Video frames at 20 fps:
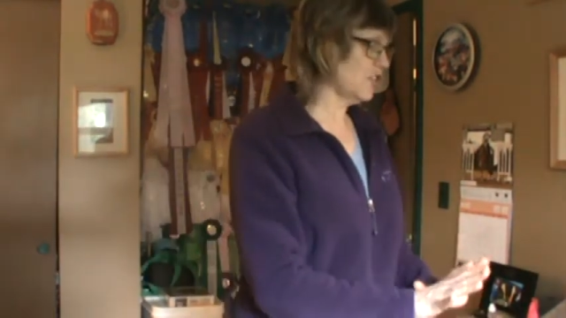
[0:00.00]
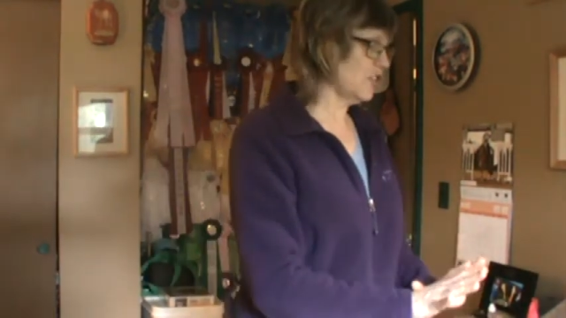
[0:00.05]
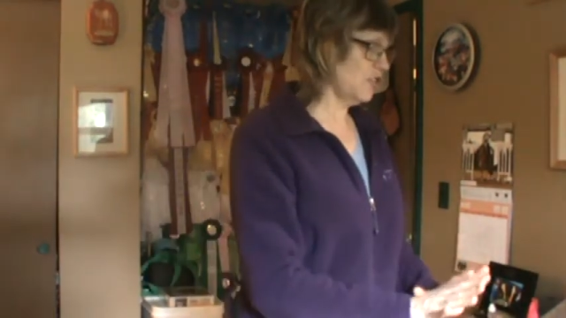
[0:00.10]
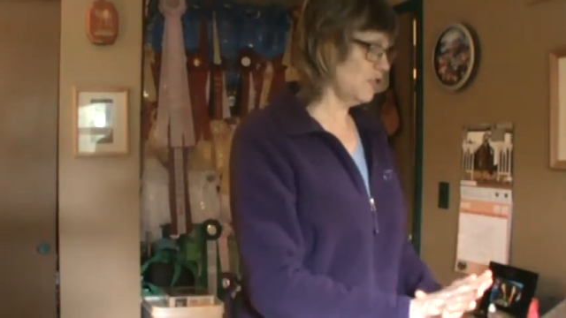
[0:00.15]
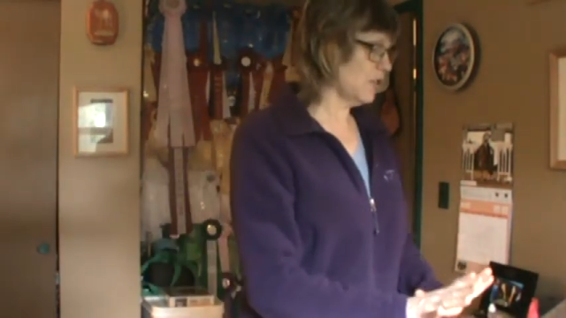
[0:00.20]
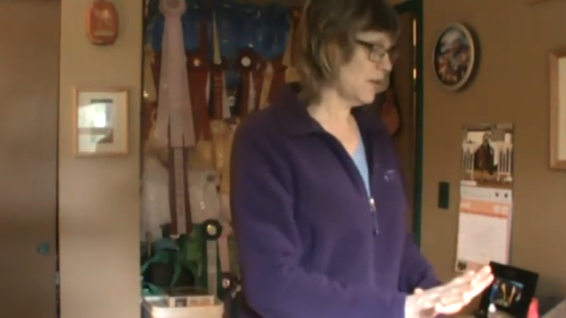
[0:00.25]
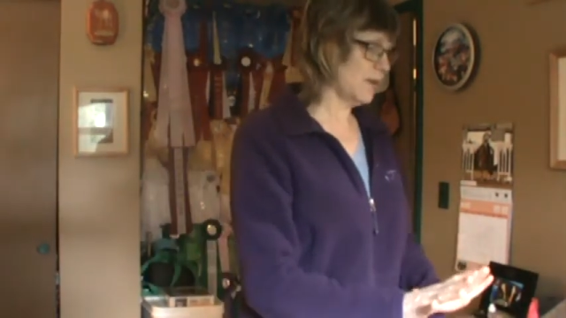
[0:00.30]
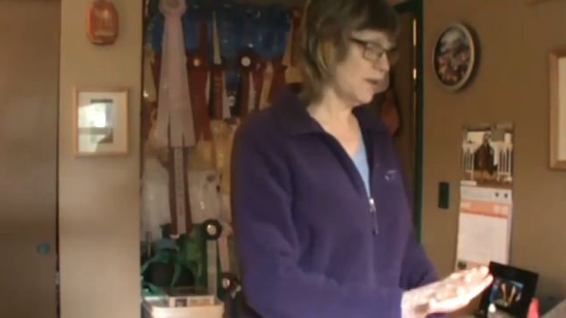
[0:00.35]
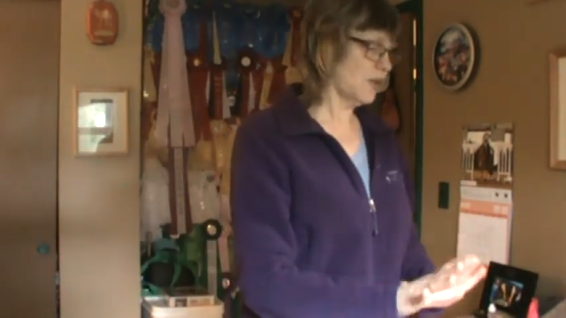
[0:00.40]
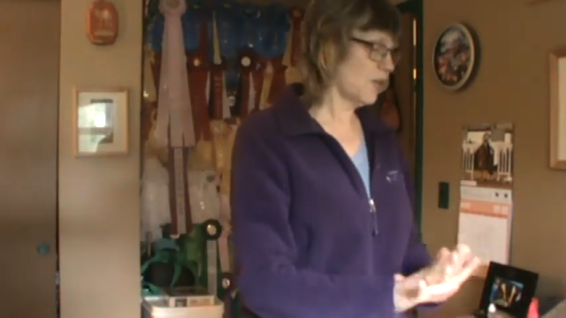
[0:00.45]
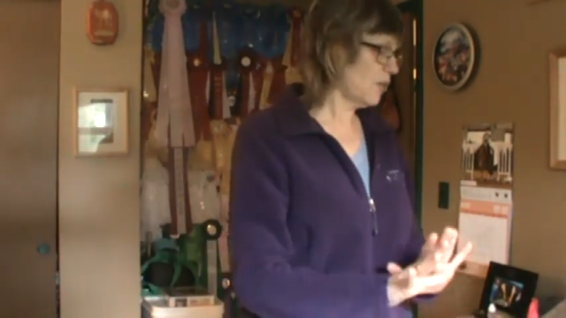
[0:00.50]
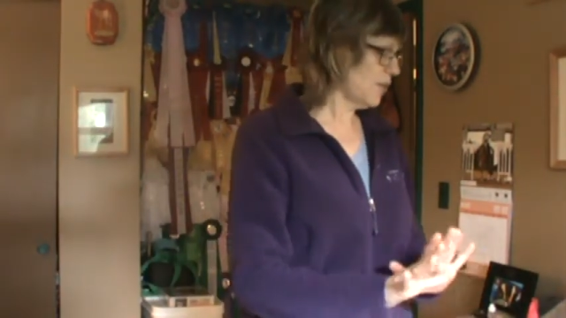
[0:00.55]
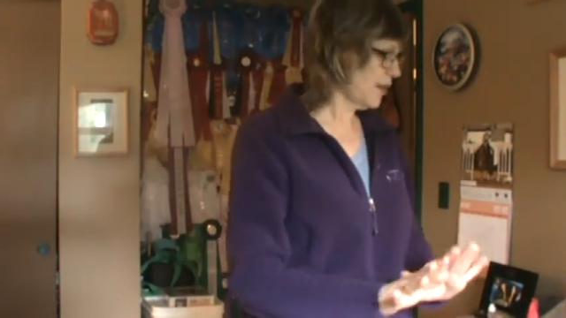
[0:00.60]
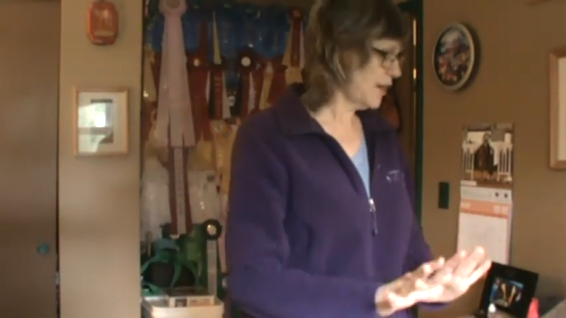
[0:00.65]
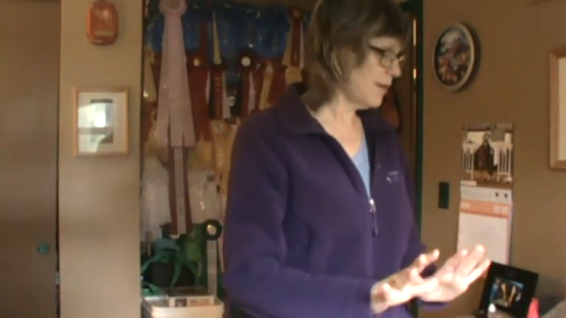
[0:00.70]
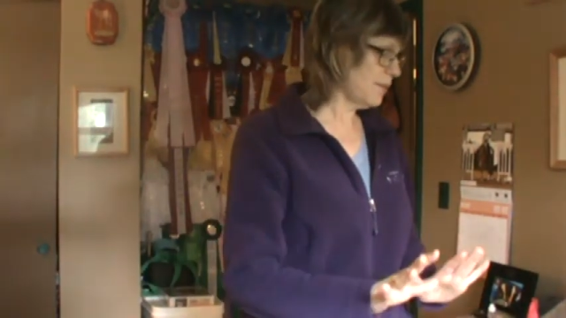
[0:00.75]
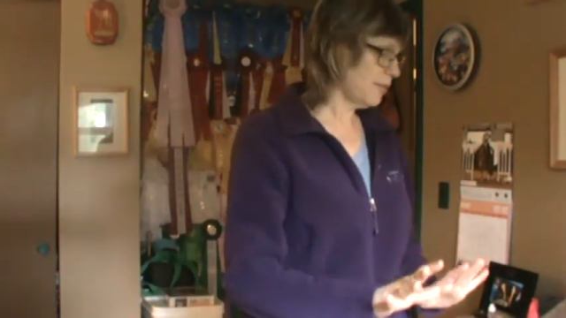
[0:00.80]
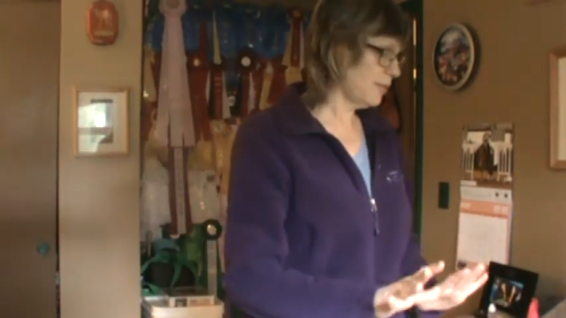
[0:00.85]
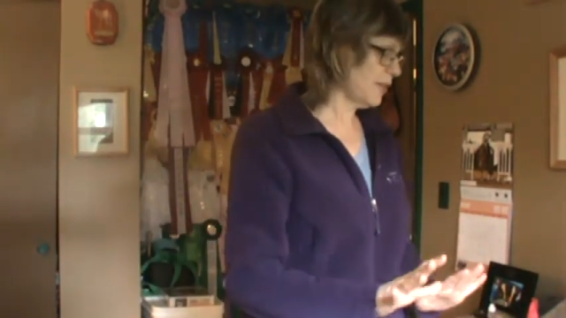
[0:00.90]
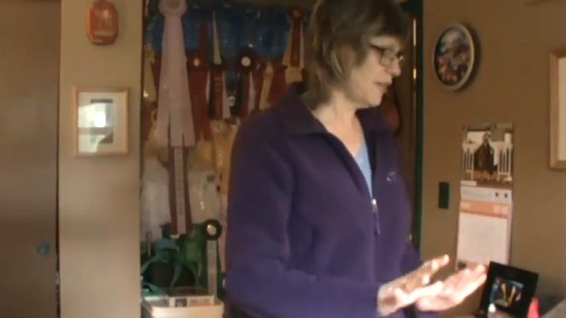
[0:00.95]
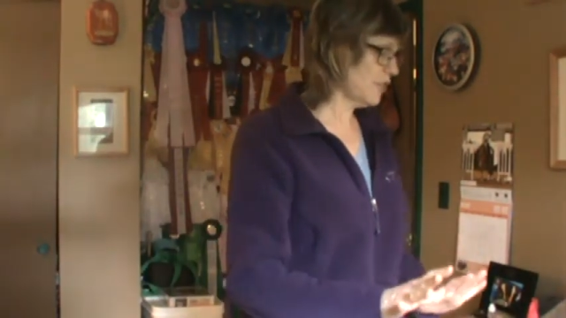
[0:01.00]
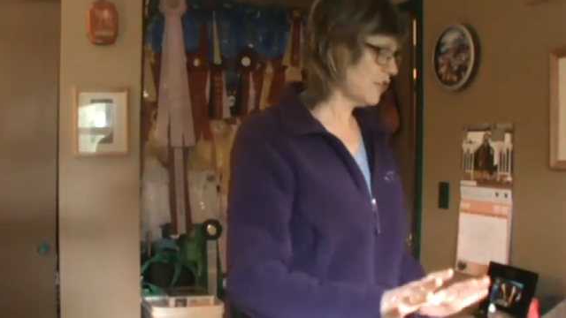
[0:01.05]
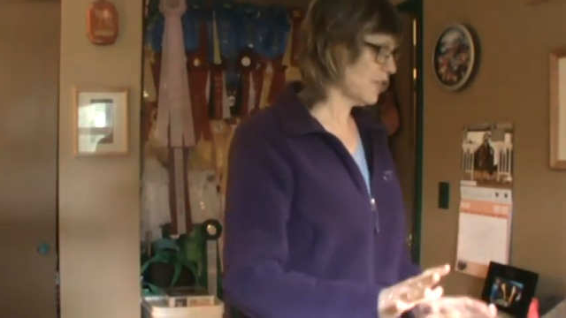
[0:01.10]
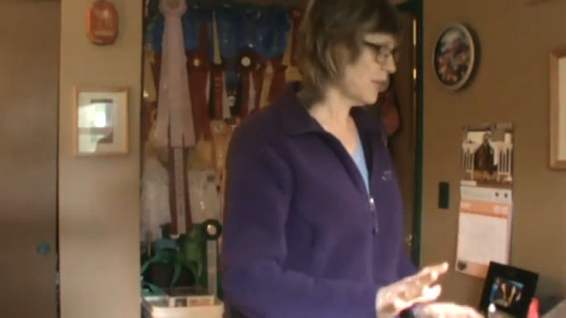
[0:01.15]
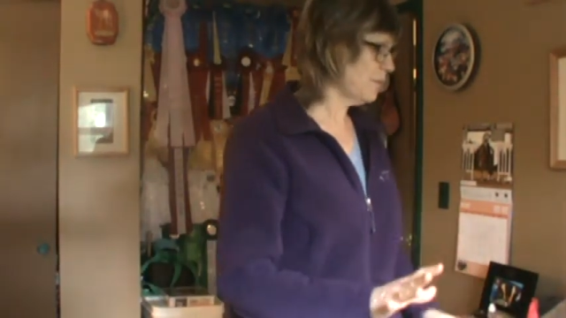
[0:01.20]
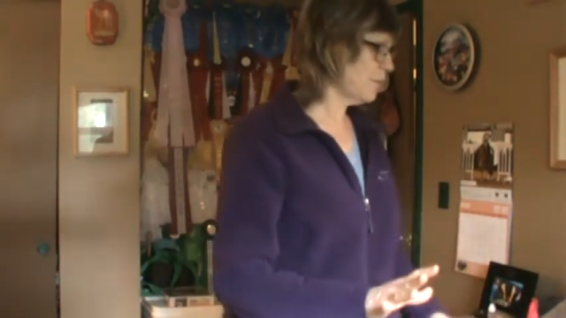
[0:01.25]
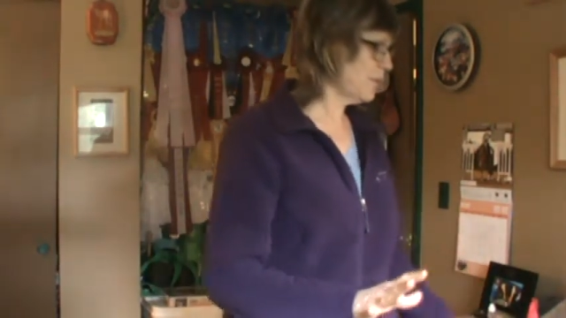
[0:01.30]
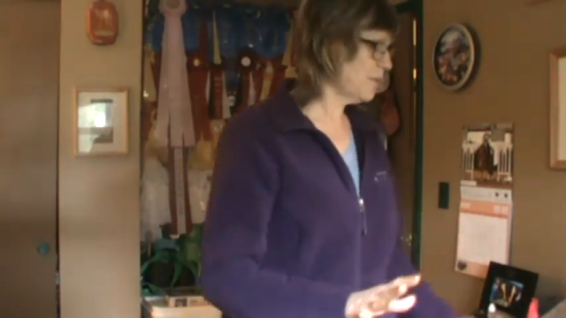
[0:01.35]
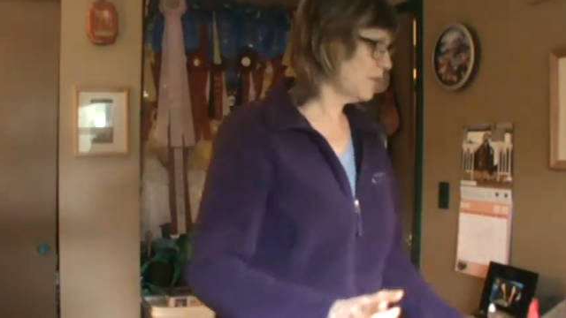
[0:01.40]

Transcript: You can go ahead and play trumpet